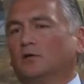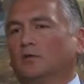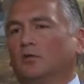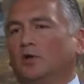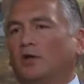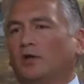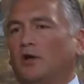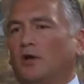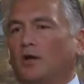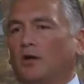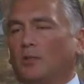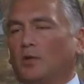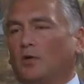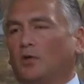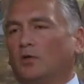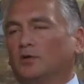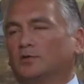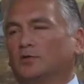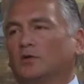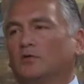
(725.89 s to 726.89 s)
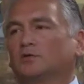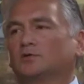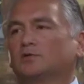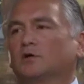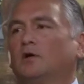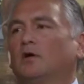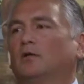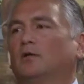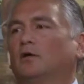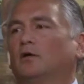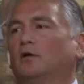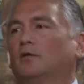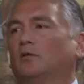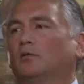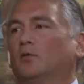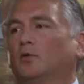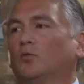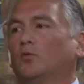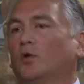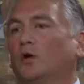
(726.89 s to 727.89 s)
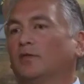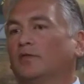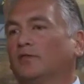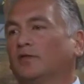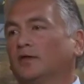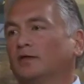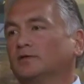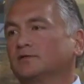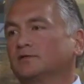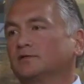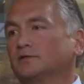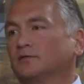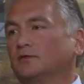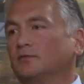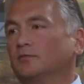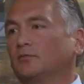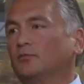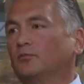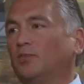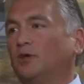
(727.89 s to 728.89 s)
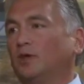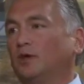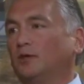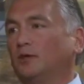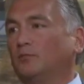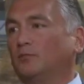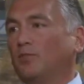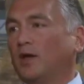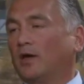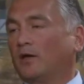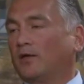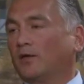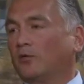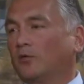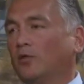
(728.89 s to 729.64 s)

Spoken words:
We care about what goes on here. We want things to be better.